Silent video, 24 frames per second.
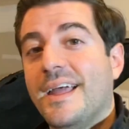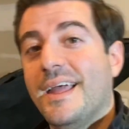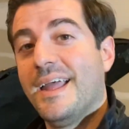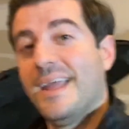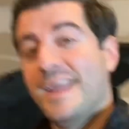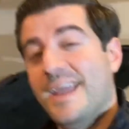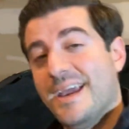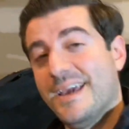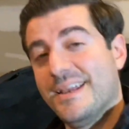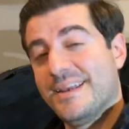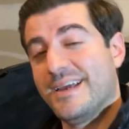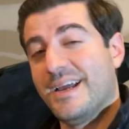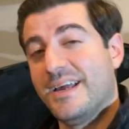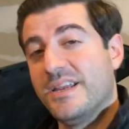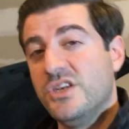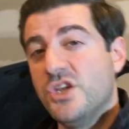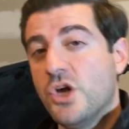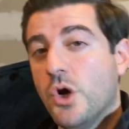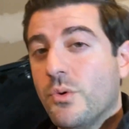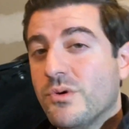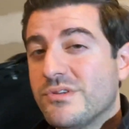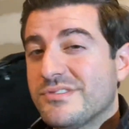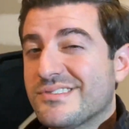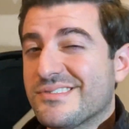And I
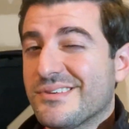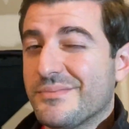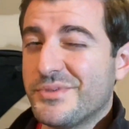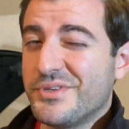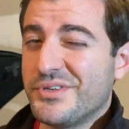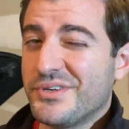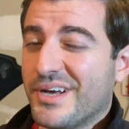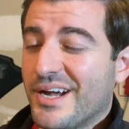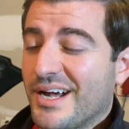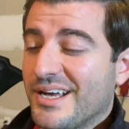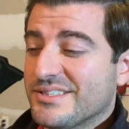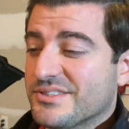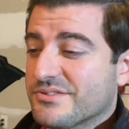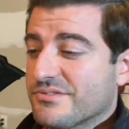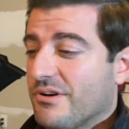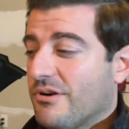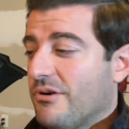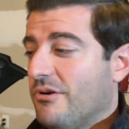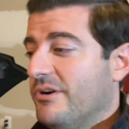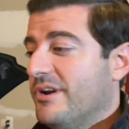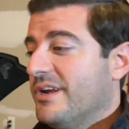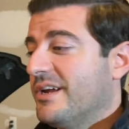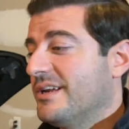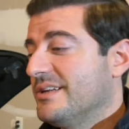know what some of you guys are
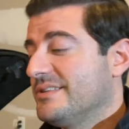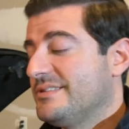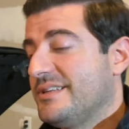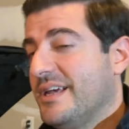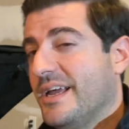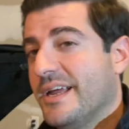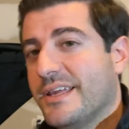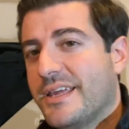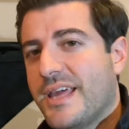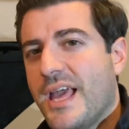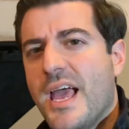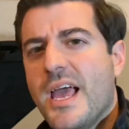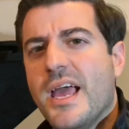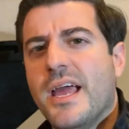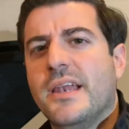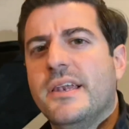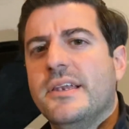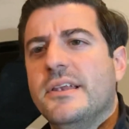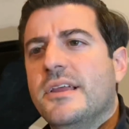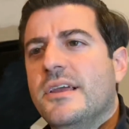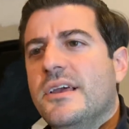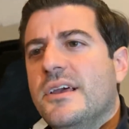already gonna say, Ken,